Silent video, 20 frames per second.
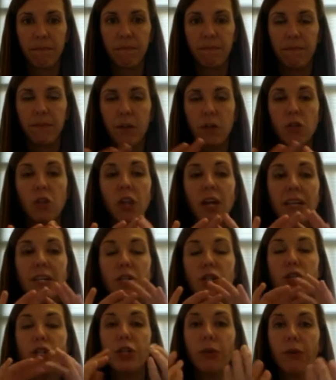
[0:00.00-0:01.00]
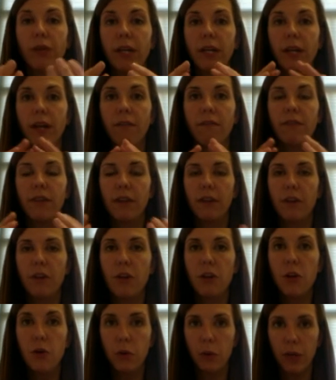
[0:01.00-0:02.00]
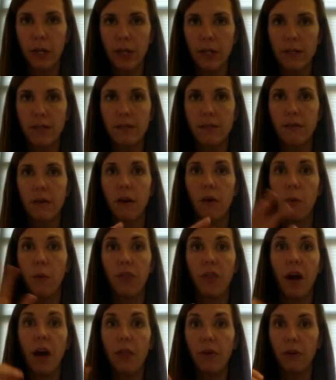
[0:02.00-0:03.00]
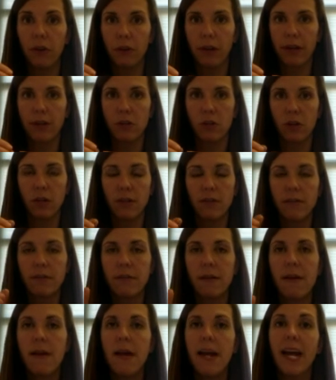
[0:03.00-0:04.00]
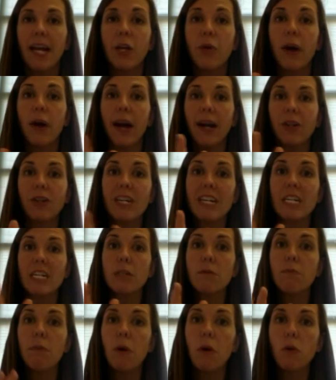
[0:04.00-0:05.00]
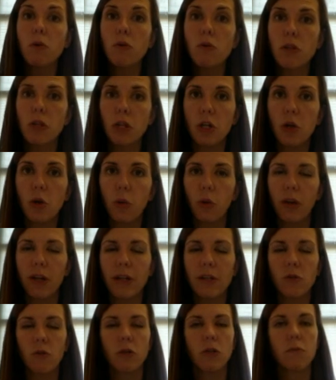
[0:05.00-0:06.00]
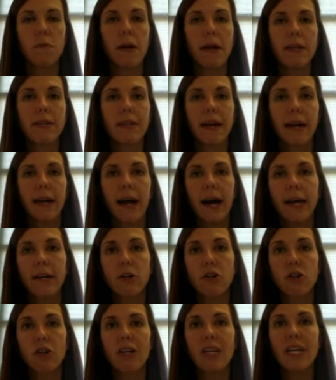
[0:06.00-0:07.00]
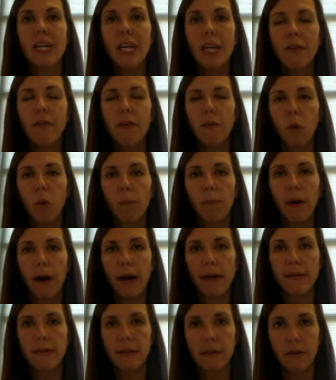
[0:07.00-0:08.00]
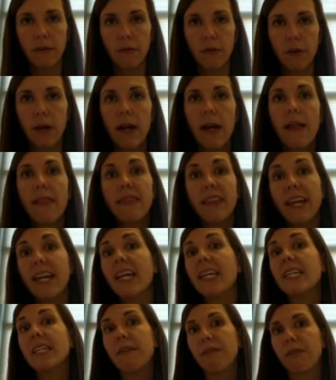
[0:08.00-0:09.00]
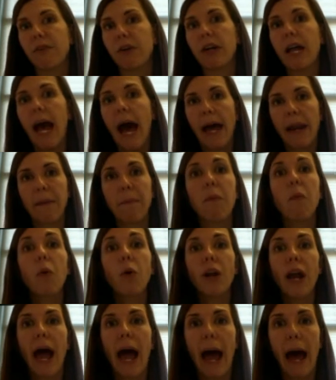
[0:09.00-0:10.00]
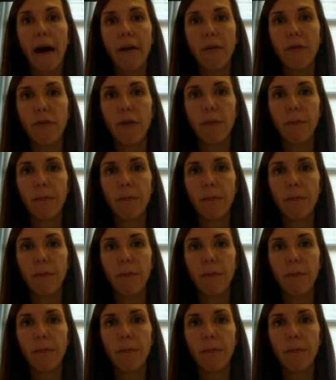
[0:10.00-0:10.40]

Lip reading: there's less shielding of the nucleus with other electrons, and you actually expose the nucleus, which makes that hydrogen even more positive than a different atom would have.